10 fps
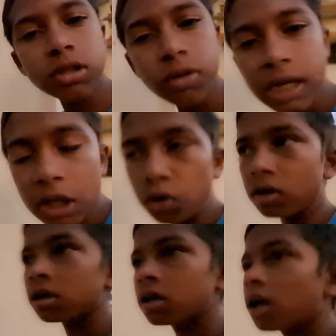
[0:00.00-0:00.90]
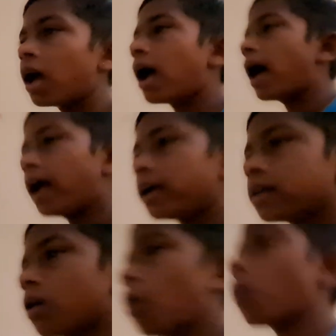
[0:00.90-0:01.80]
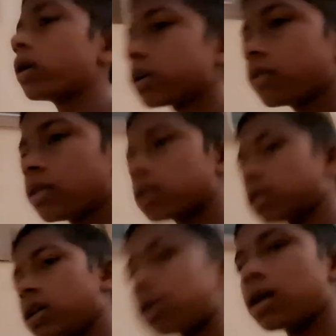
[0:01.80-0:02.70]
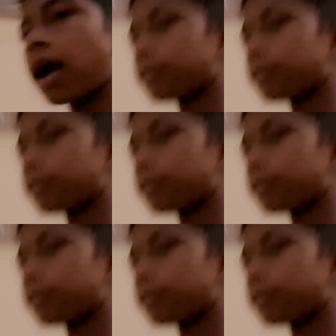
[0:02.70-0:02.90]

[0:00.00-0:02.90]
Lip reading: is very good. And what are the thing?